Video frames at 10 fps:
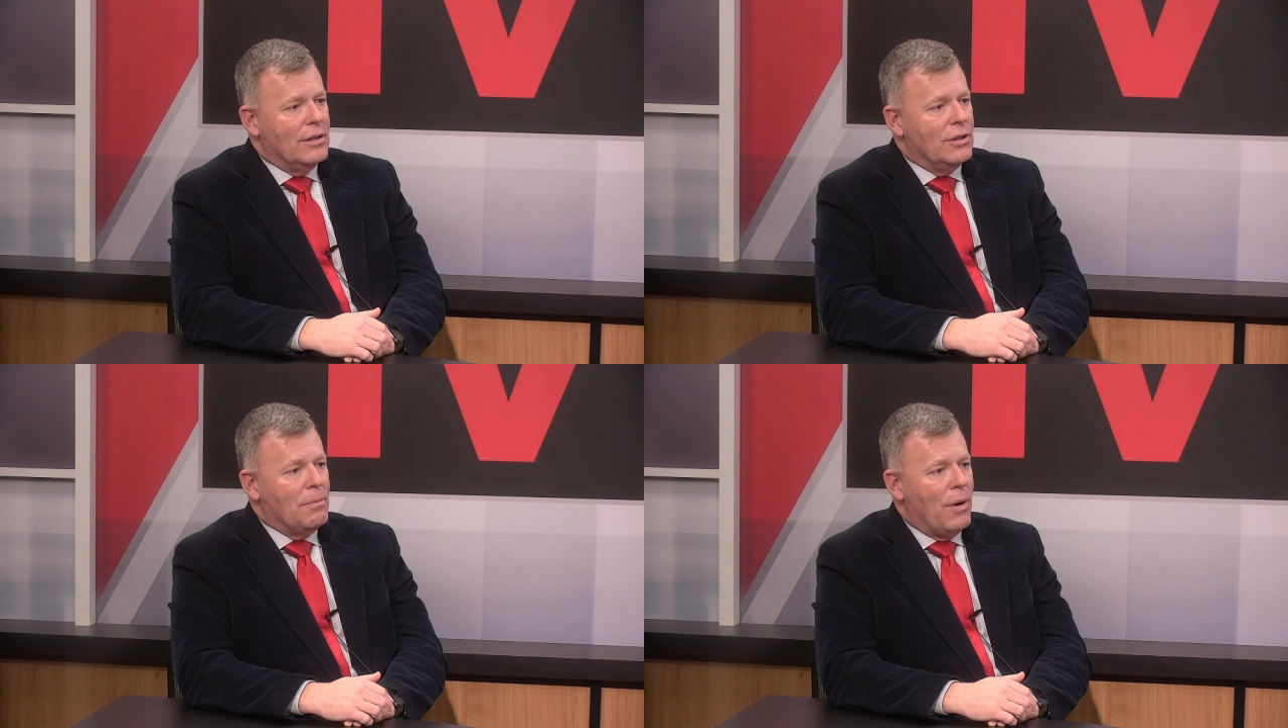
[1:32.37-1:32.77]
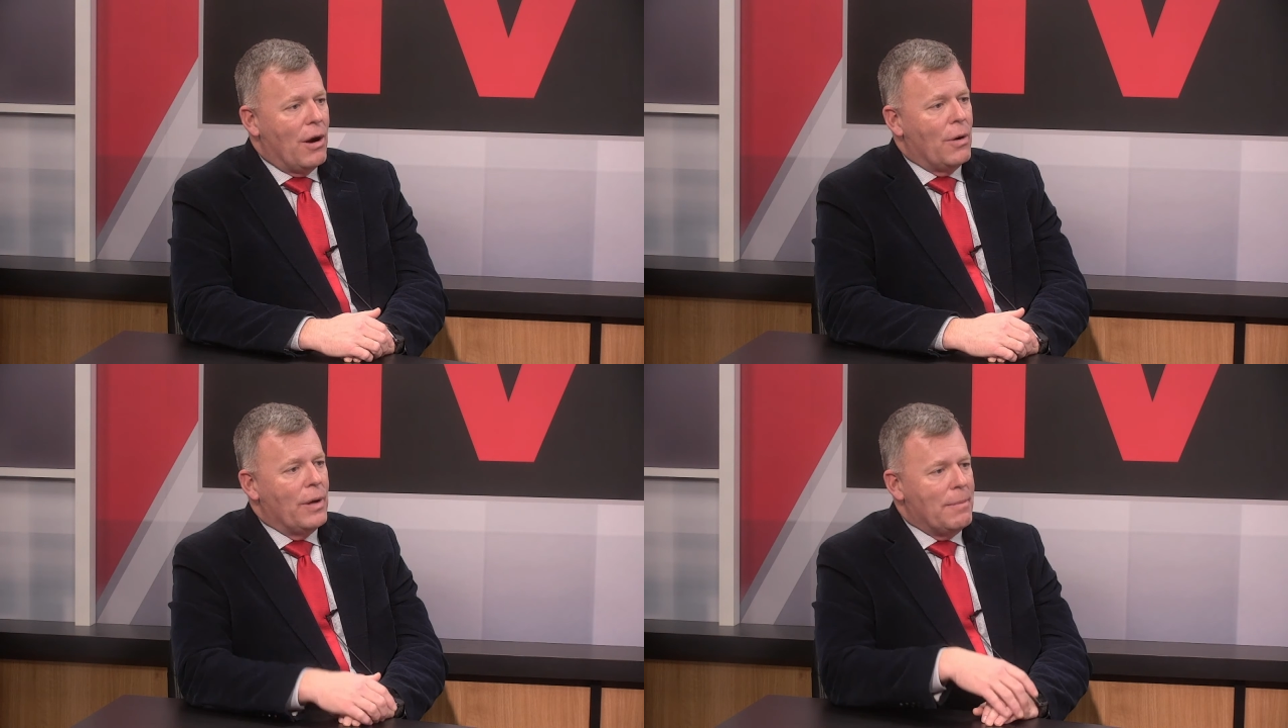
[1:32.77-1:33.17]
to
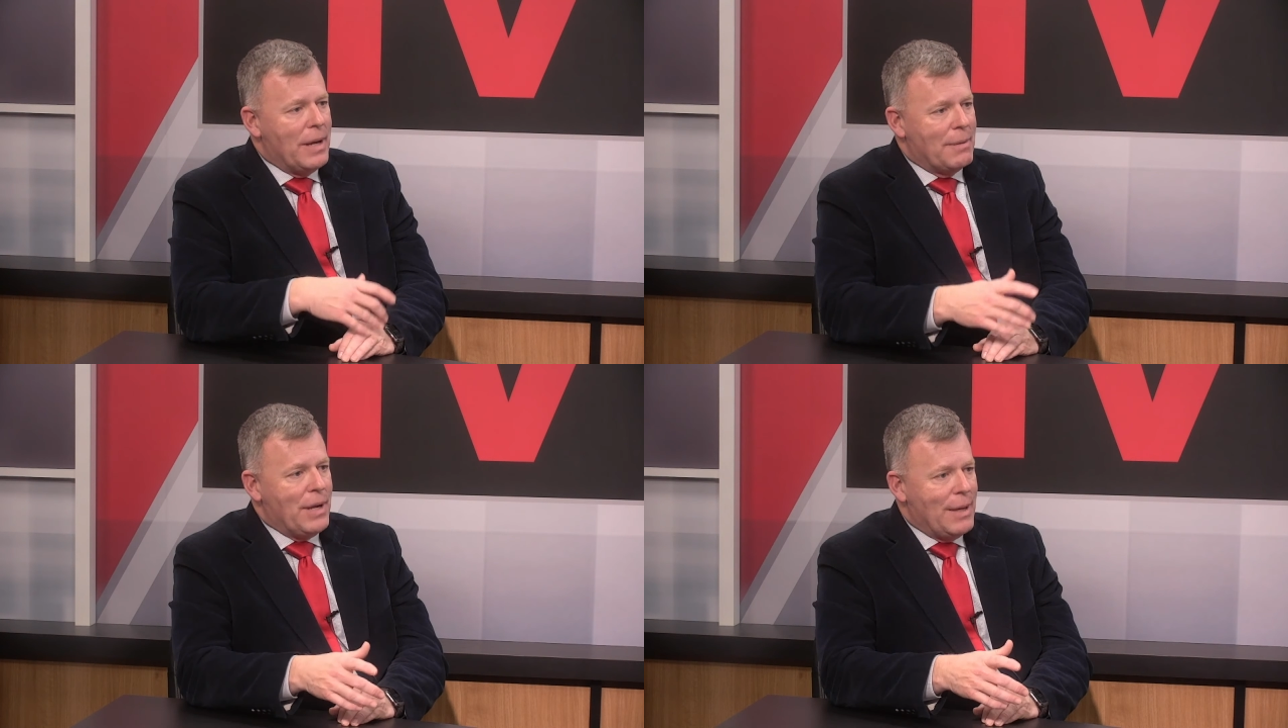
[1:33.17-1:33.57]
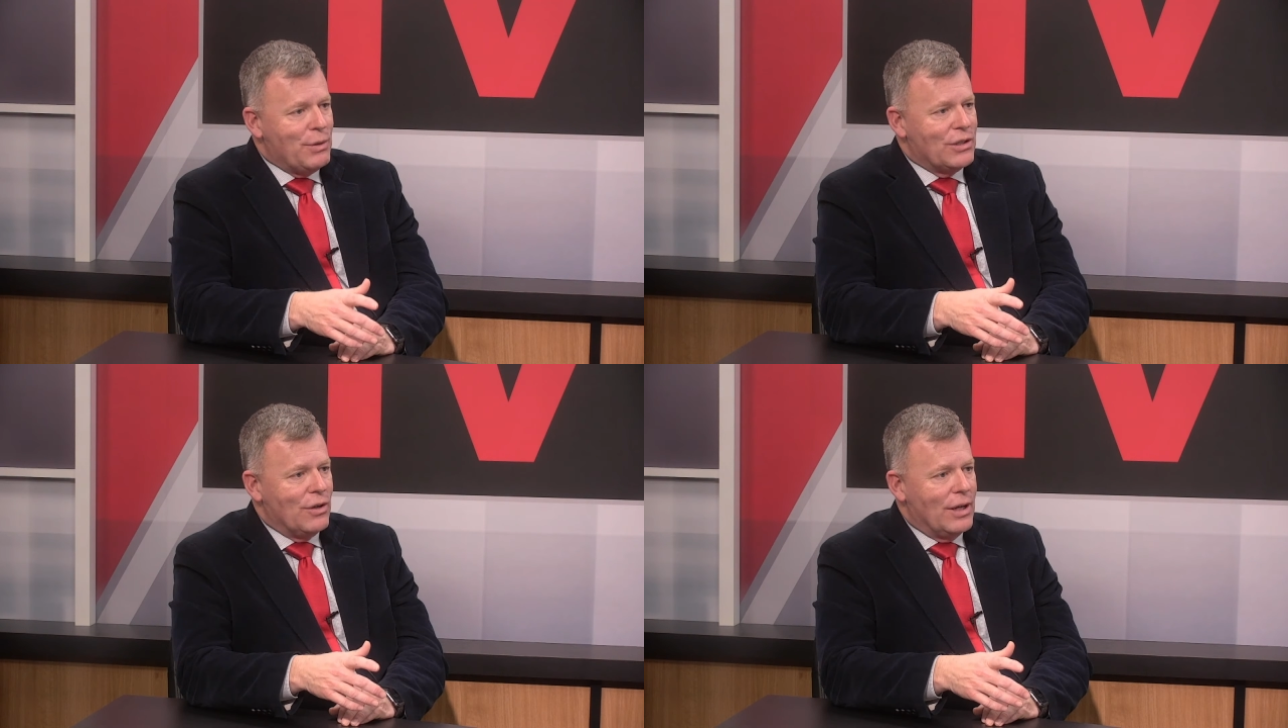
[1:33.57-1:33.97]
borrow and make
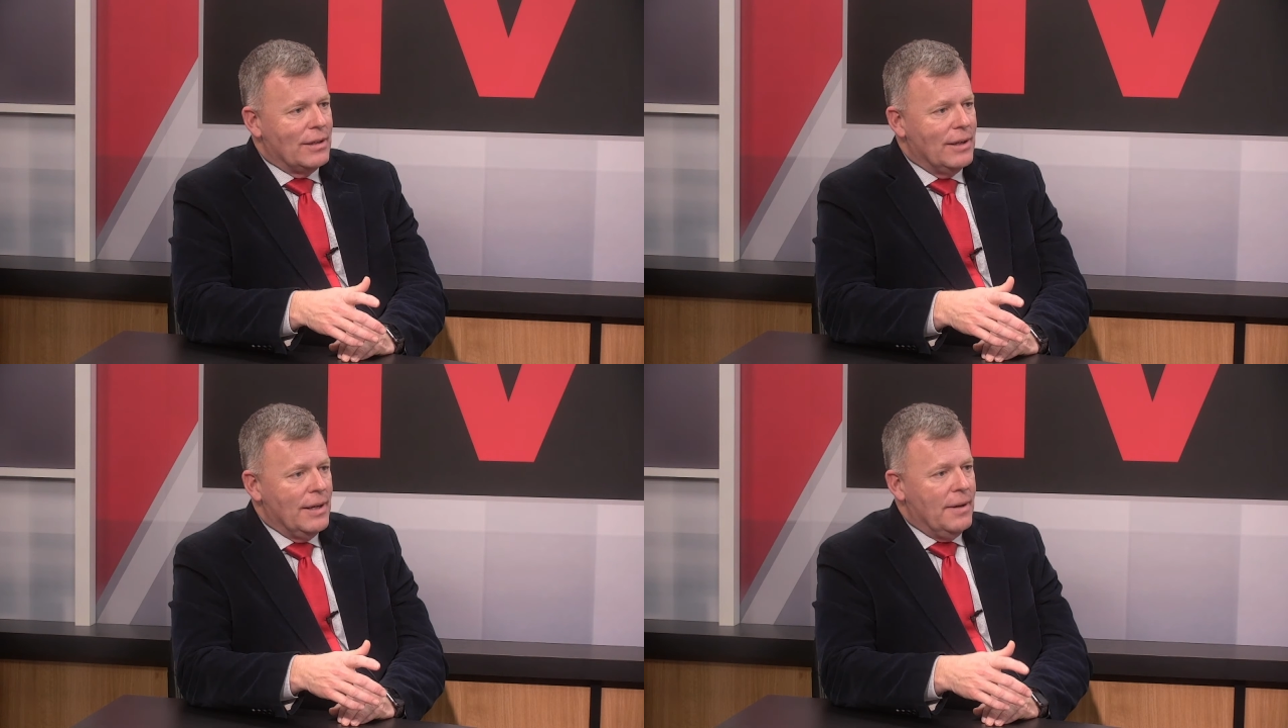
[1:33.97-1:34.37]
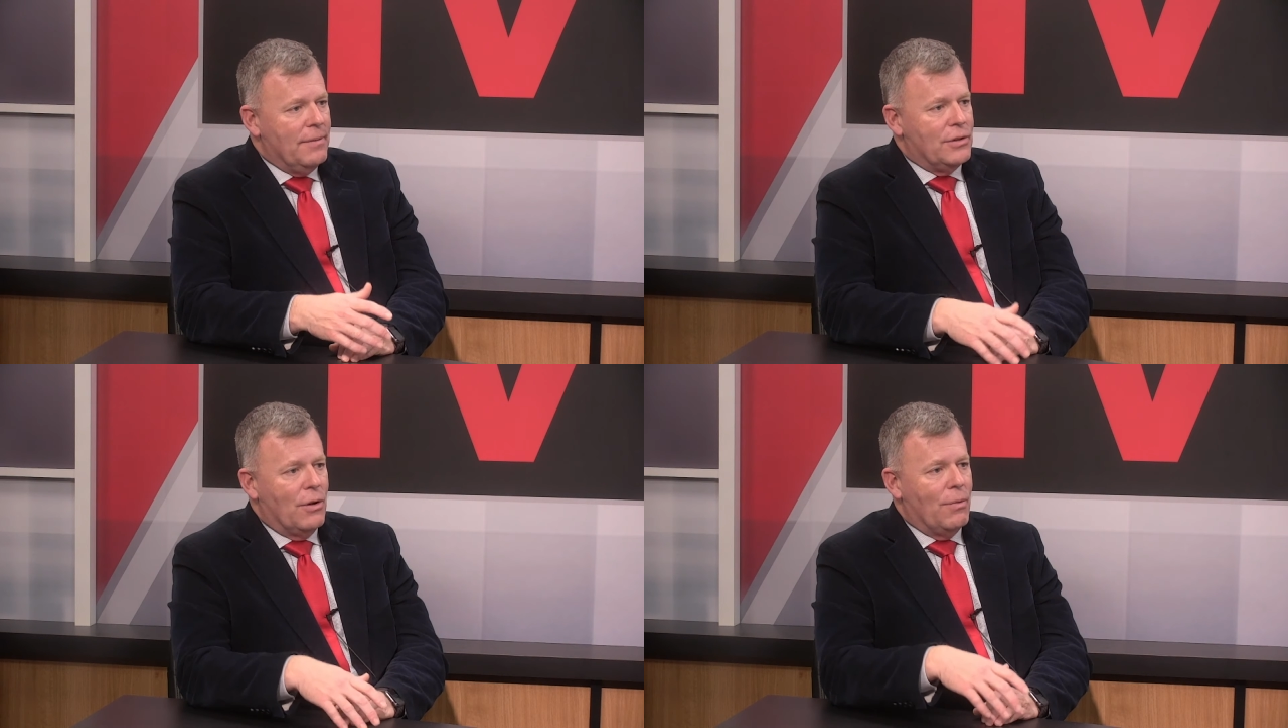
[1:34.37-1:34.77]
payments on?
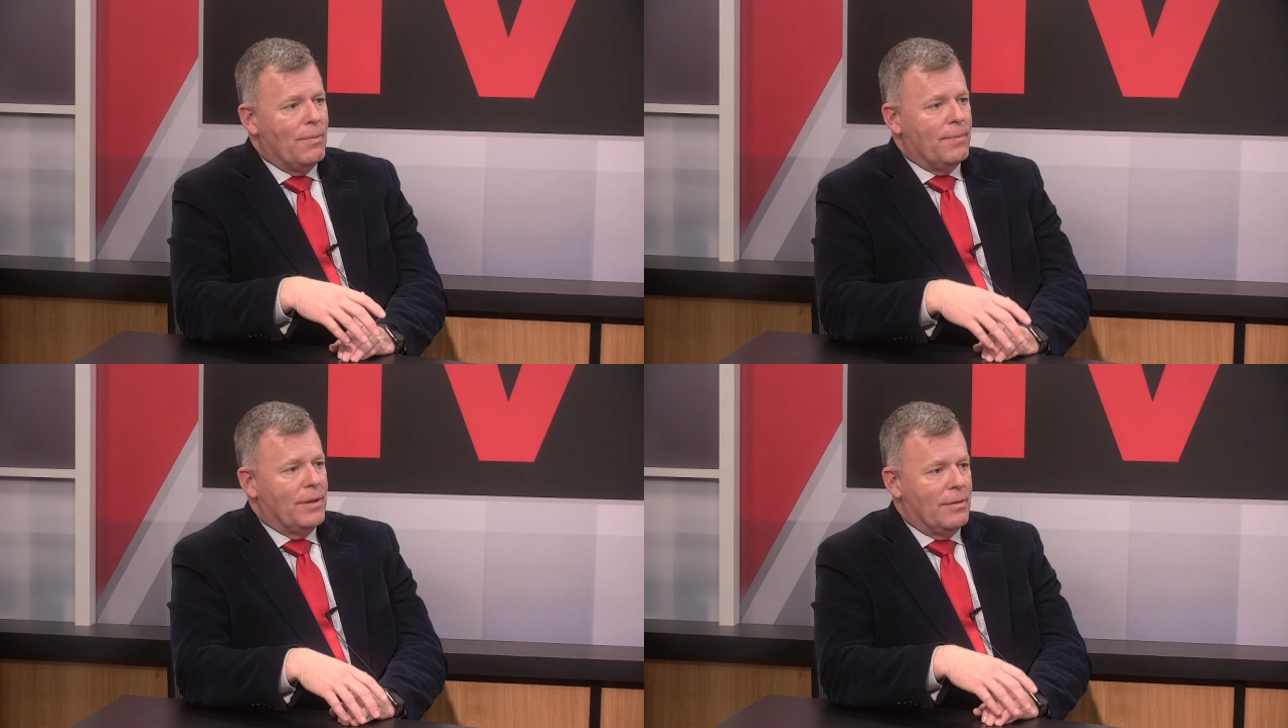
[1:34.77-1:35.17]
So